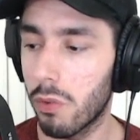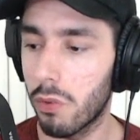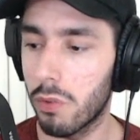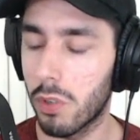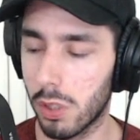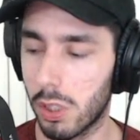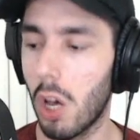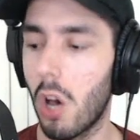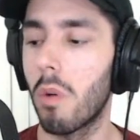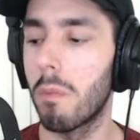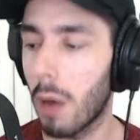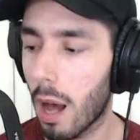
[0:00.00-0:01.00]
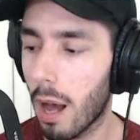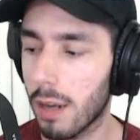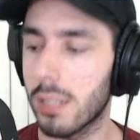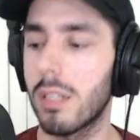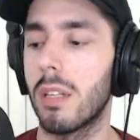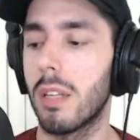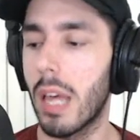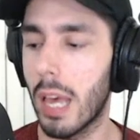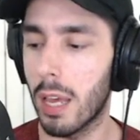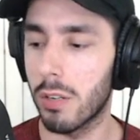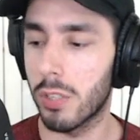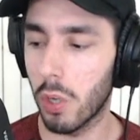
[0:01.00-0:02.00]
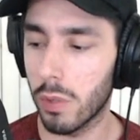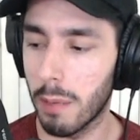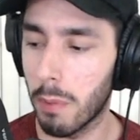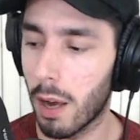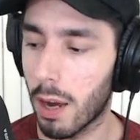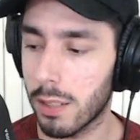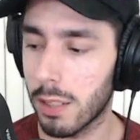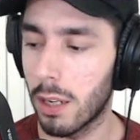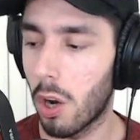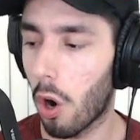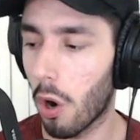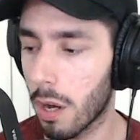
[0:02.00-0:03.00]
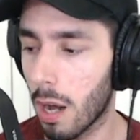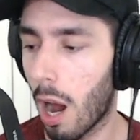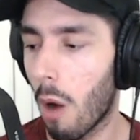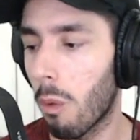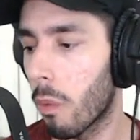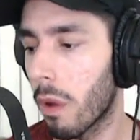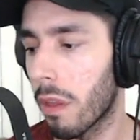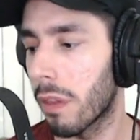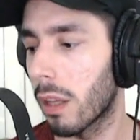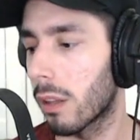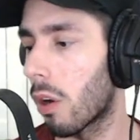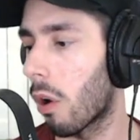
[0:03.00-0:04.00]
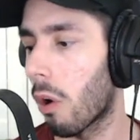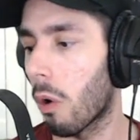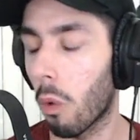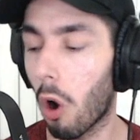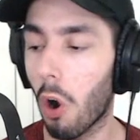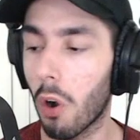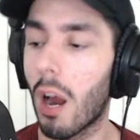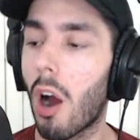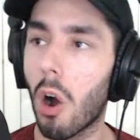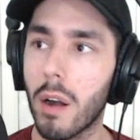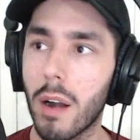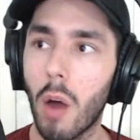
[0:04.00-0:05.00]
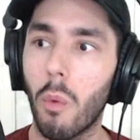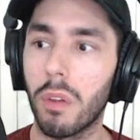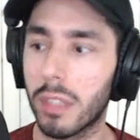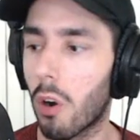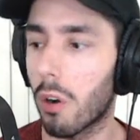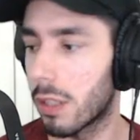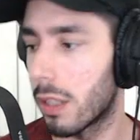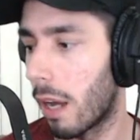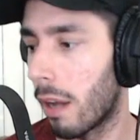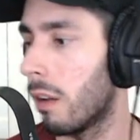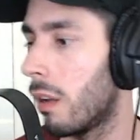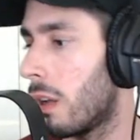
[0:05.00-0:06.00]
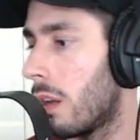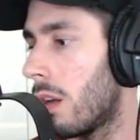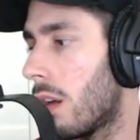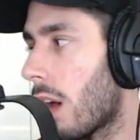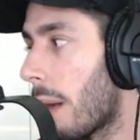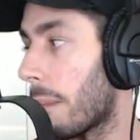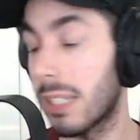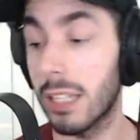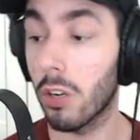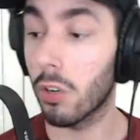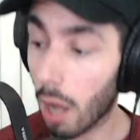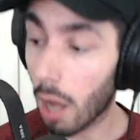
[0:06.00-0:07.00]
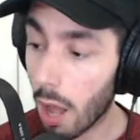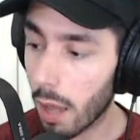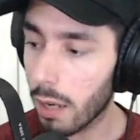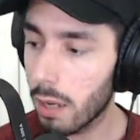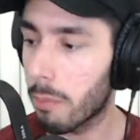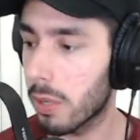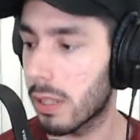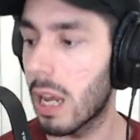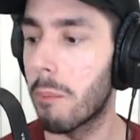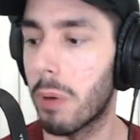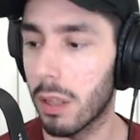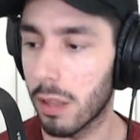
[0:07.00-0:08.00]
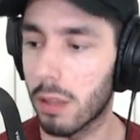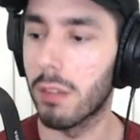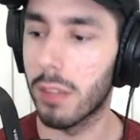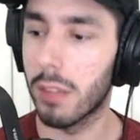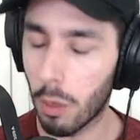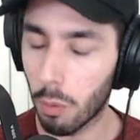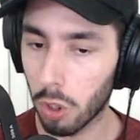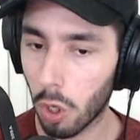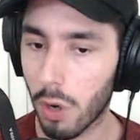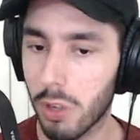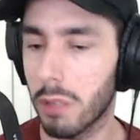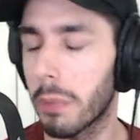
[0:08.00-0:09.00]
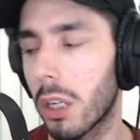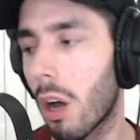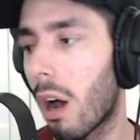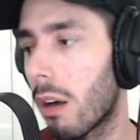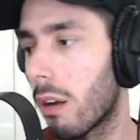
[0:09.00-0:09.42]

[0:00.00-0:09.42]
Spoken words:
DAZN boxing and Showtime boxing are not what we think they are, or are not what they are today. I'm not saying they're gone per se, but they will largely be gone.